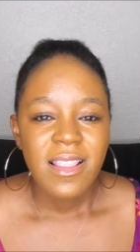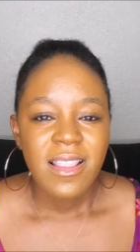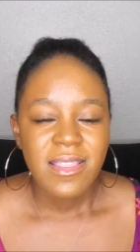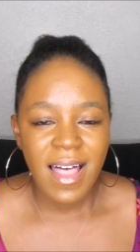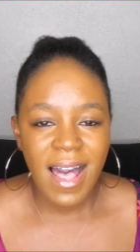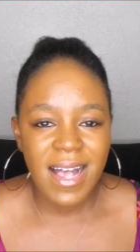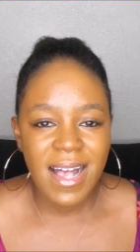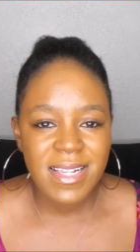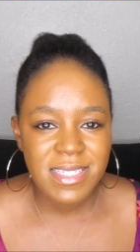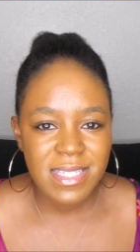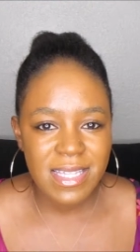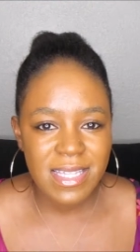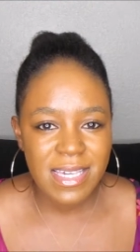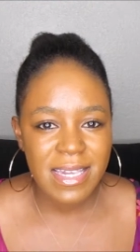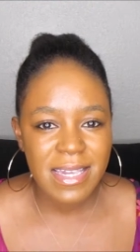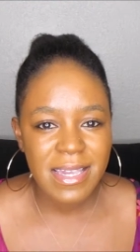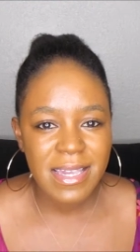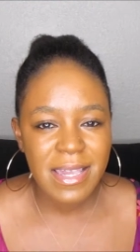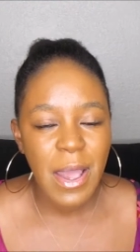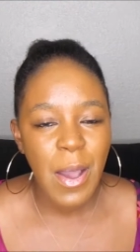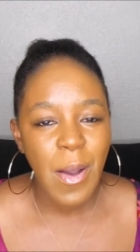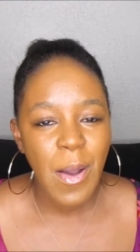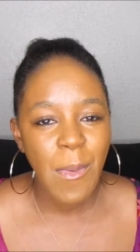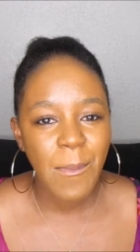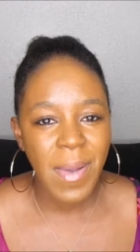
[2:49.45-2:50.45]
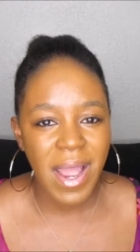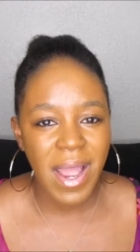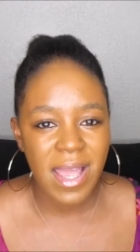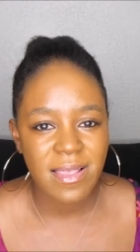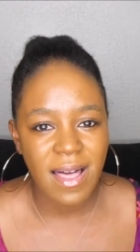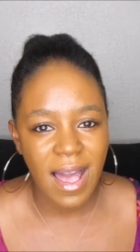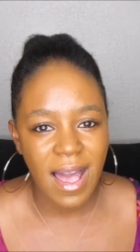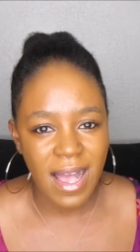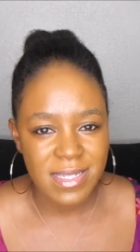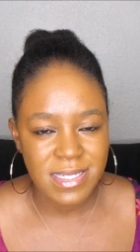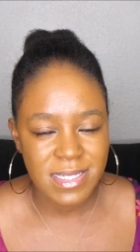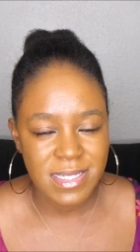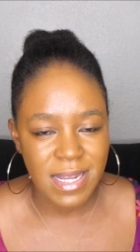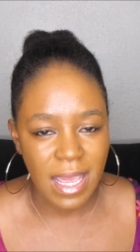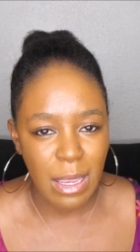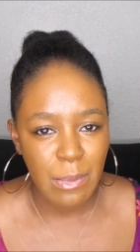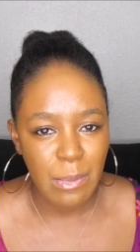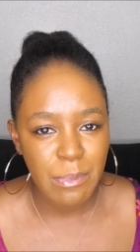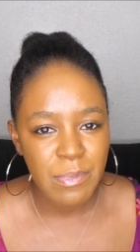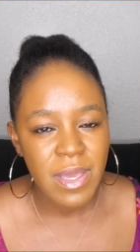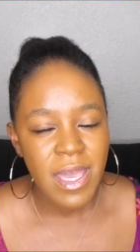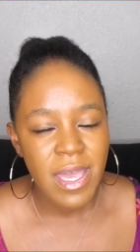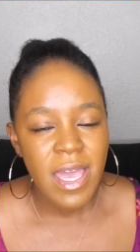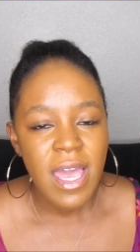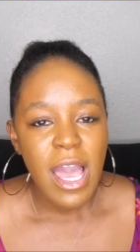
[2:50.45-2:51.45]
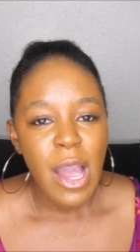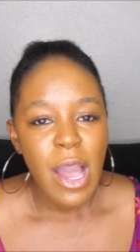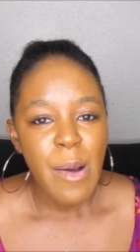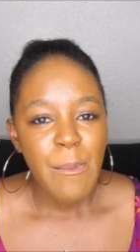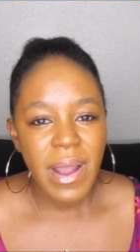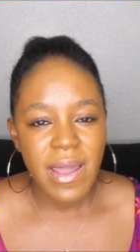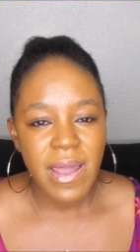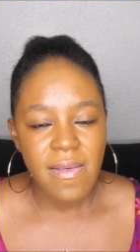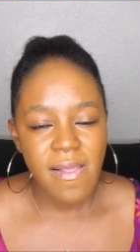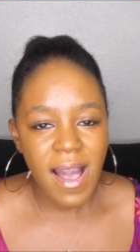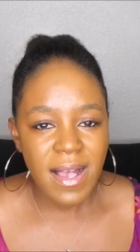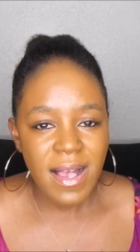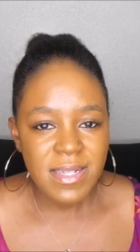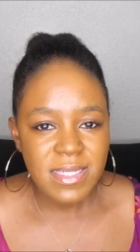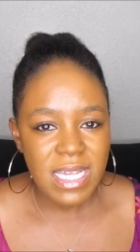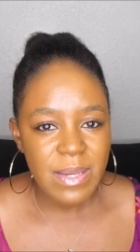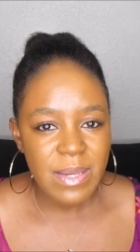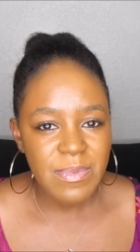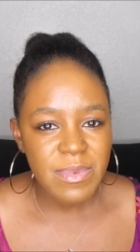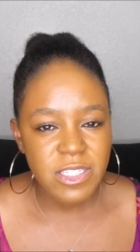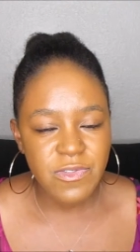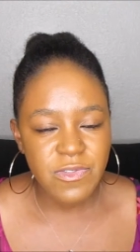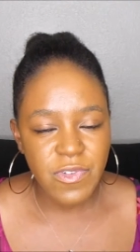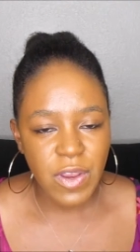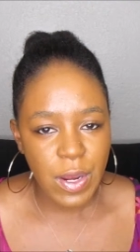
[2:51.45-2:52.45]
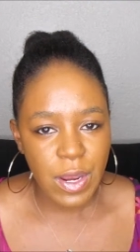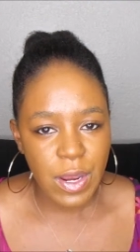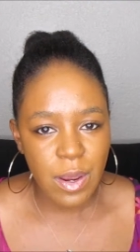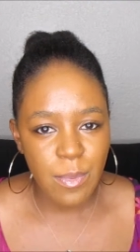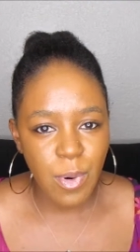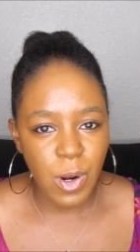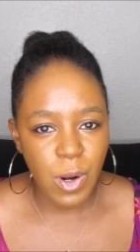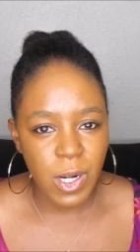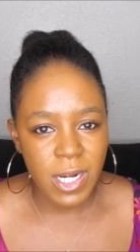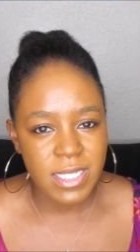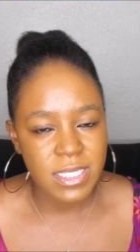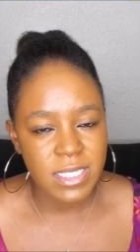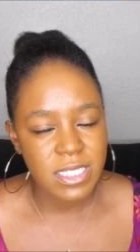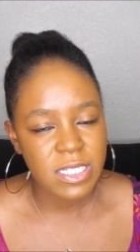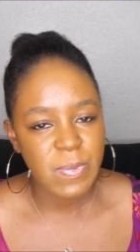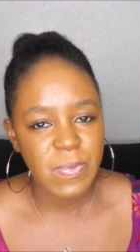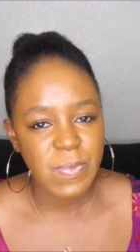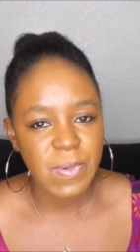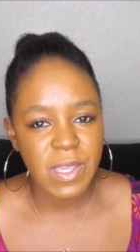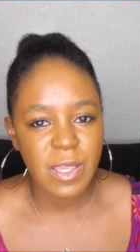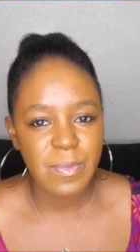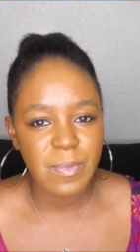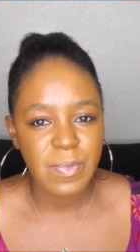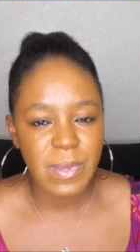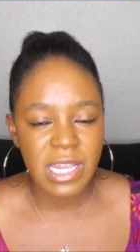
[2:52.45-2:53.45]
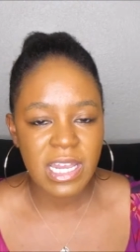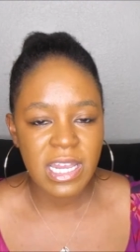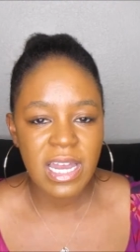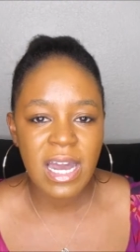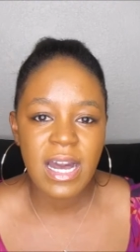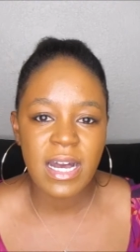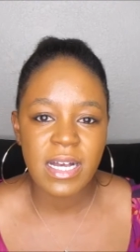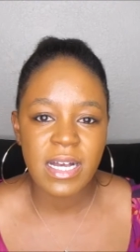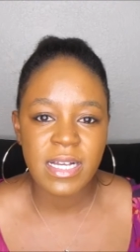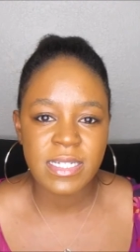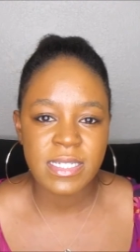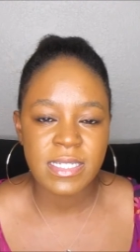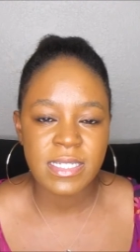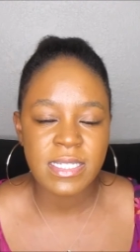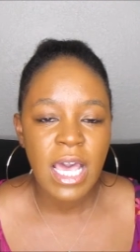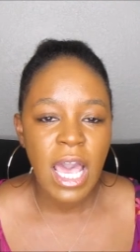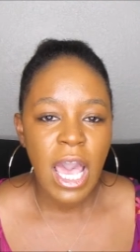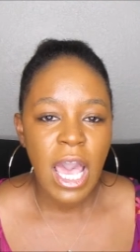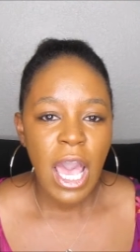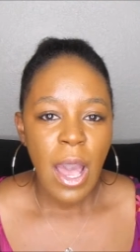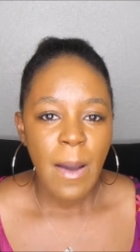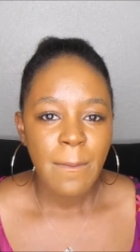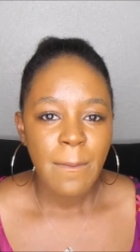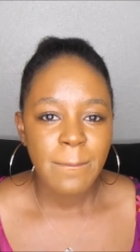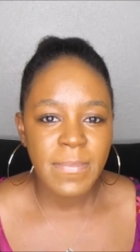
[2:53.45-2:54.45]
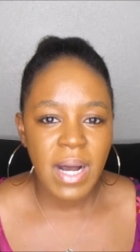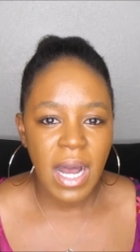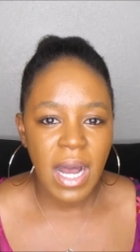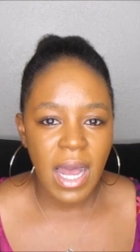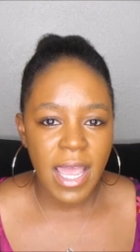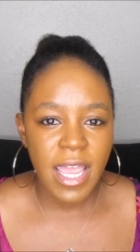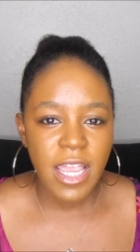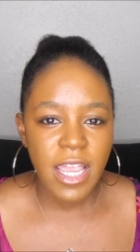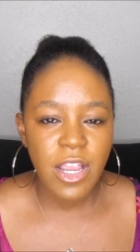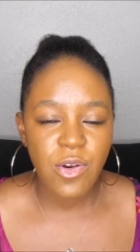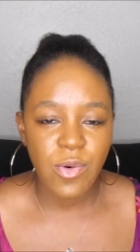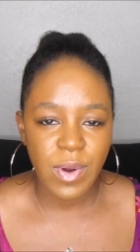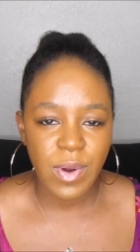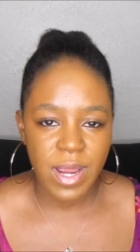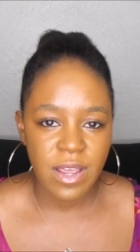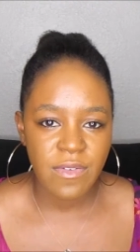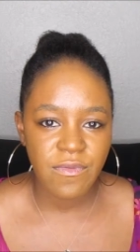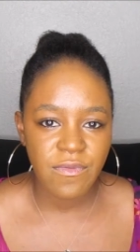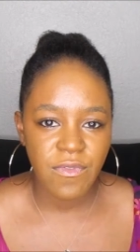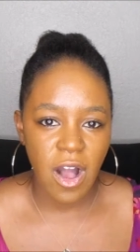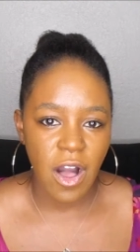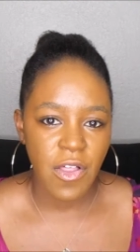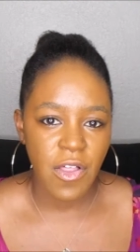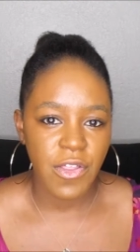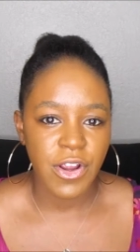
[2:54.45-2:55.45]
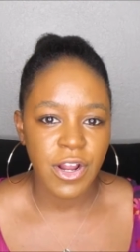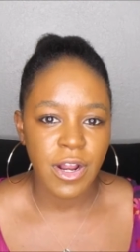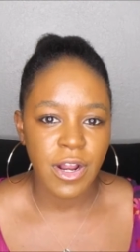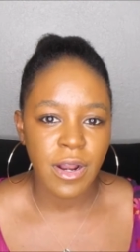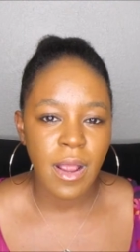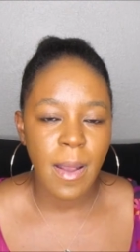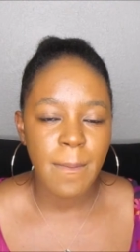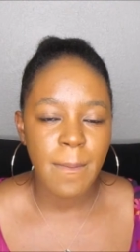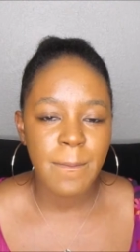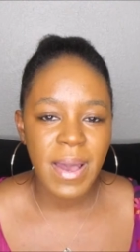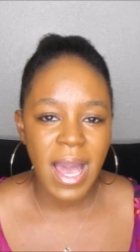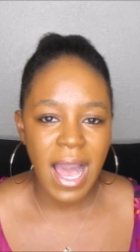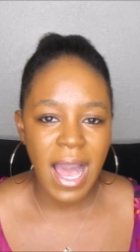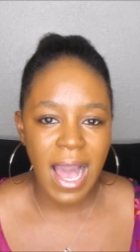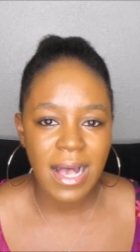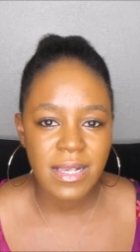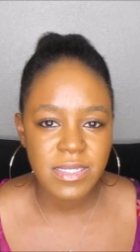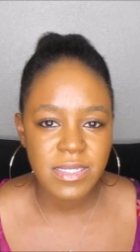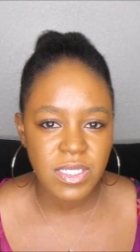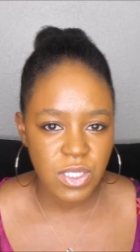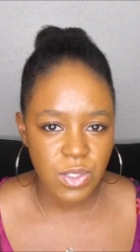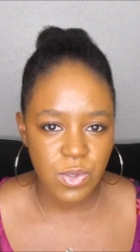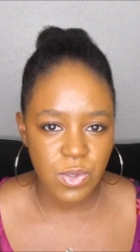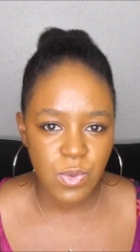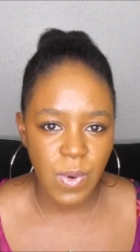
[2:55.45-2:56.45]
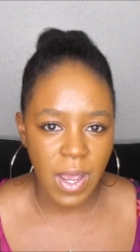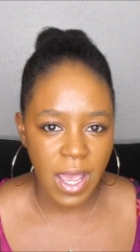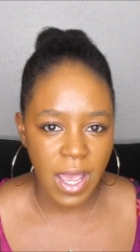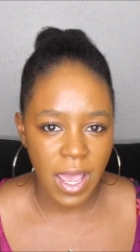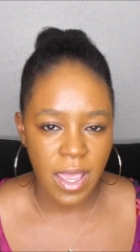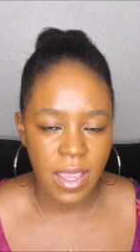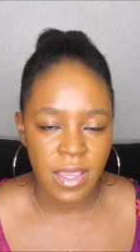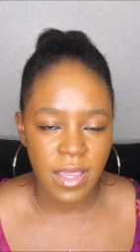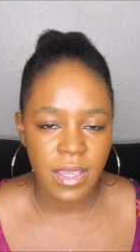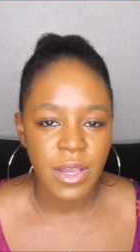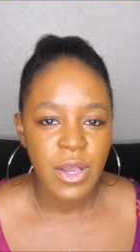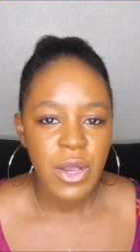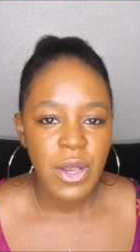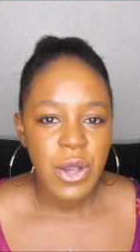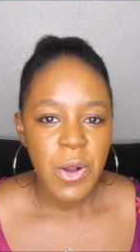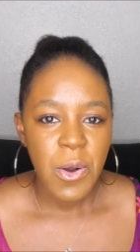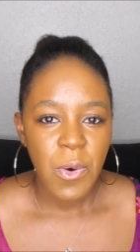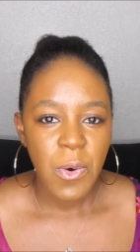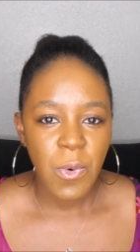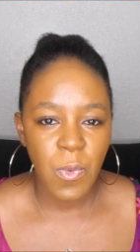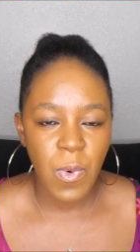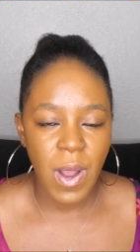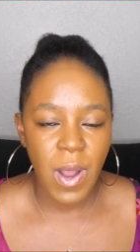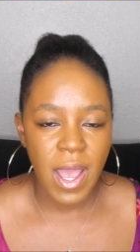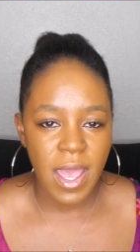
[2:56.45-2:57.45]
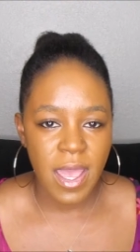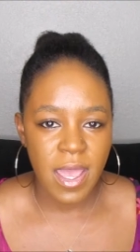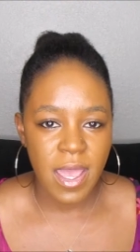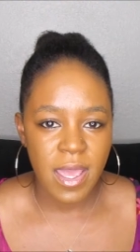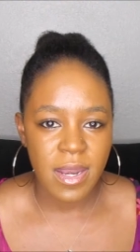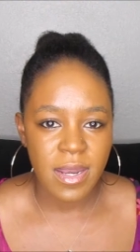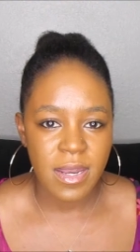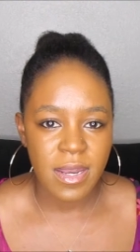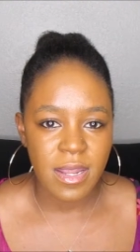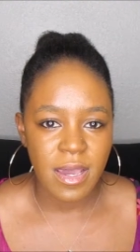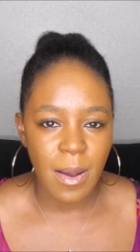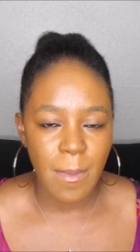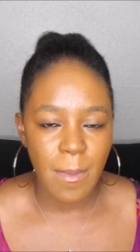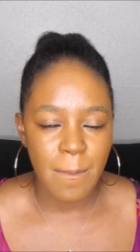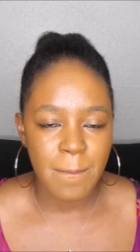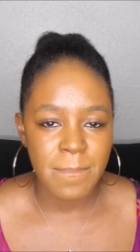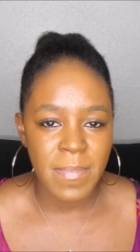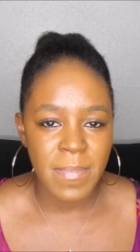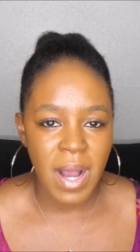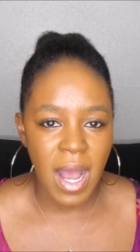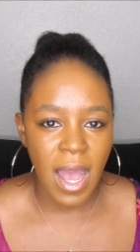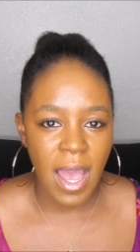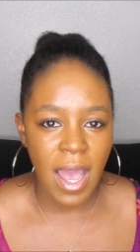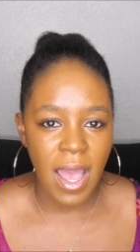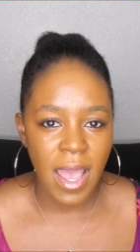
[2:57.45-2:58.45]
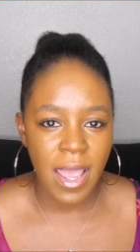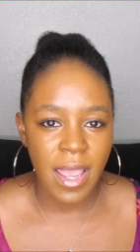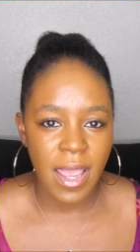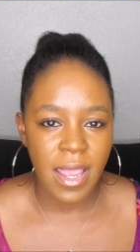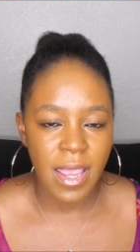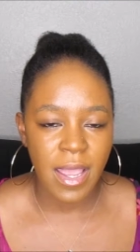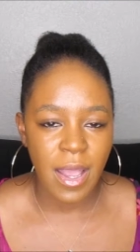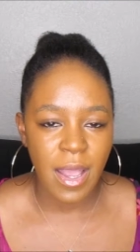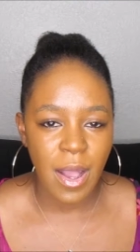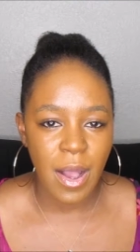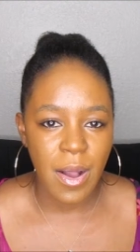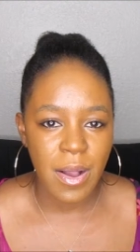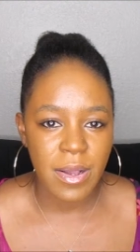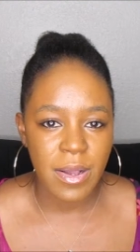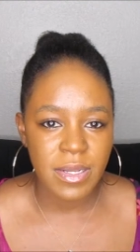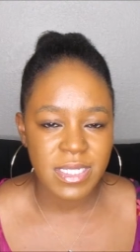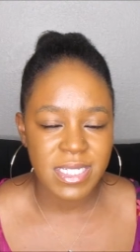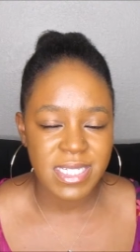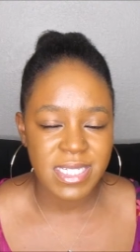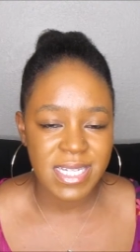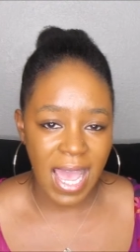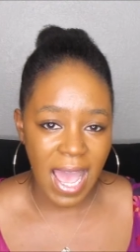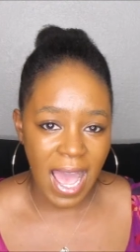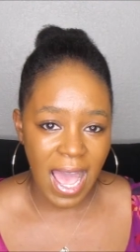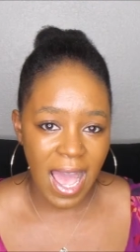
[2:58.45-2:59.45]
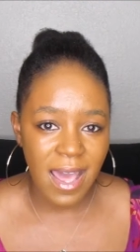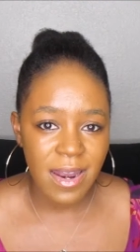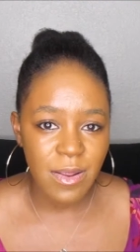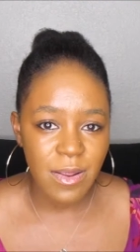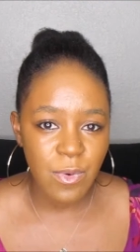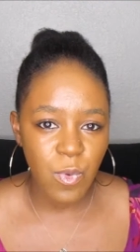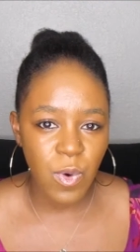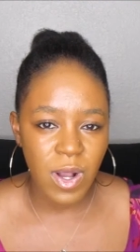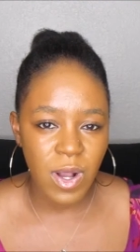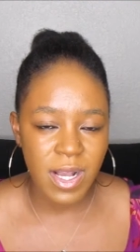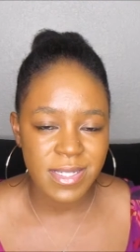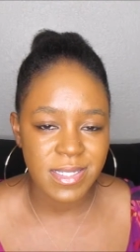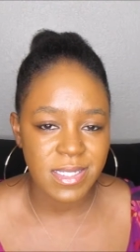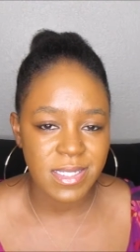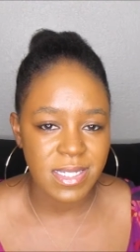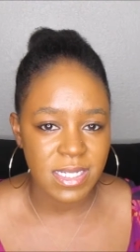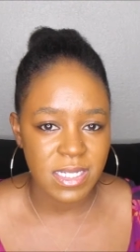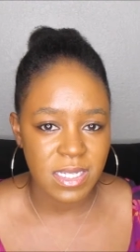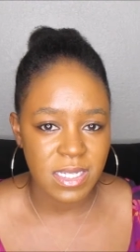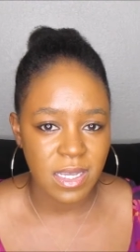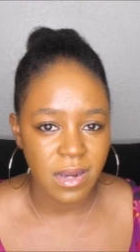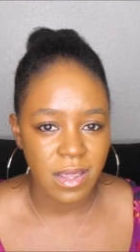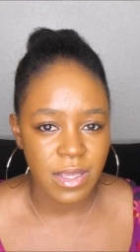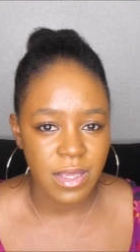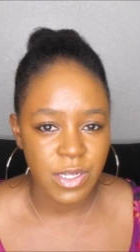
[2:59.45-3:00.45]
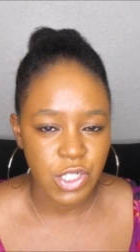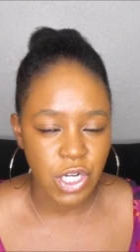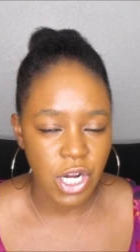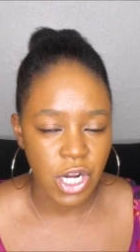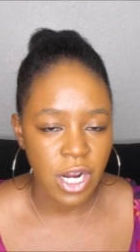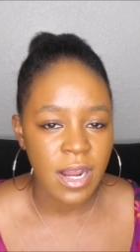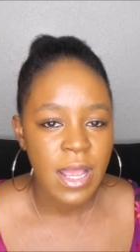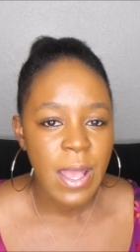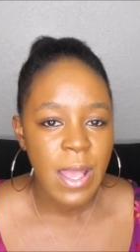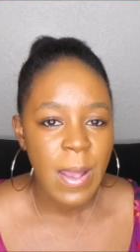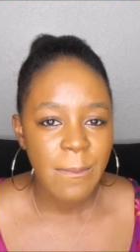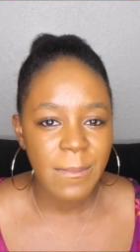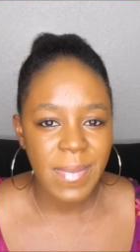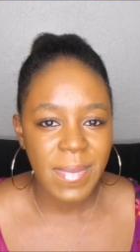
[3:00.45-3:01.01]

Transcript: Lastly, my last name. My last name is very important to me because my grandfather passed away when my dad was a teenager.